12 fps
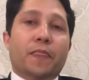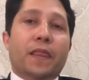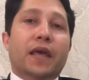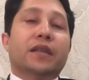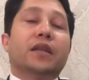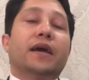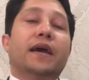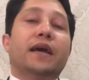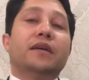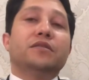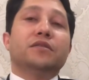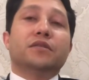
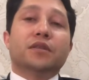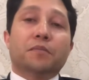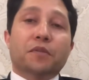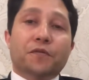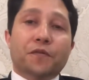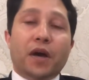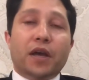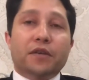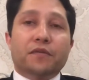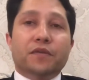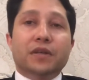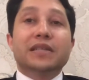And number five,
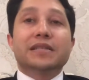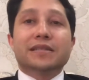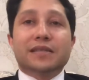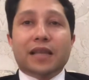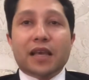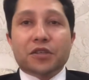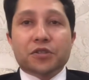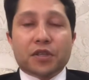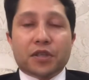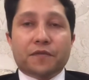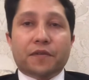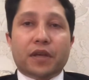selection
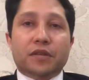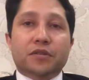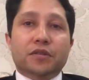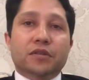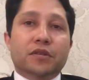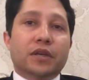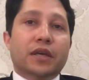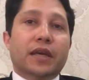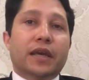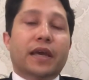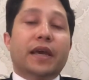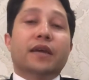effect.
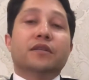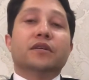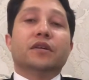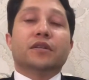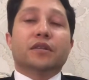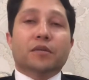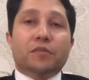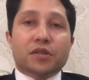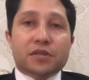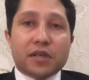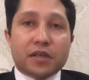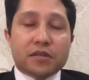And number
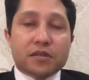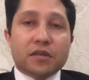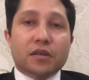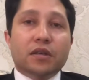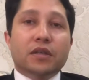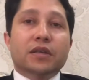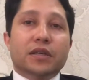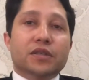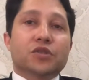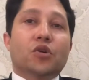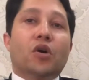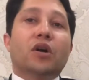six is
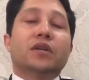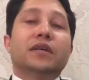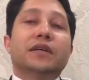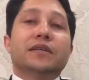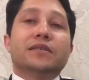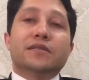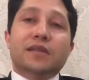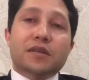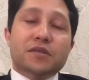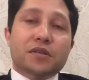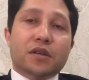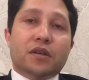called
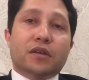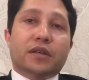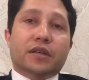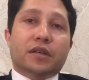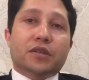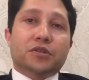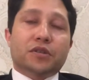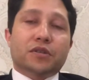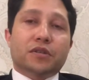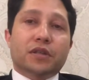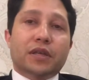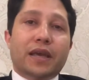statistical regression.
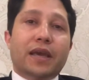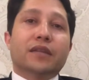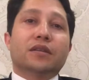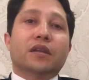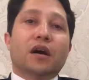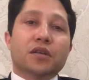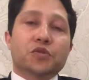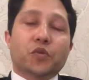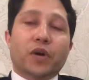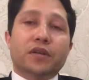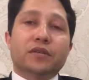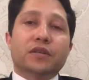And the last
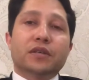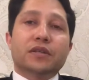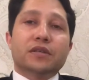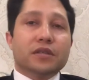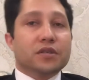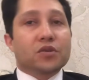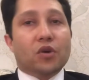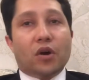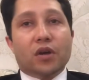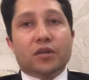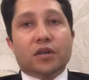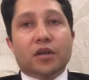one is
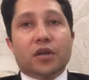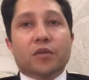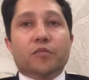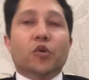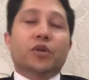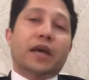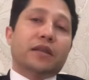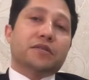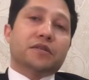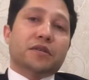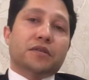called mortality.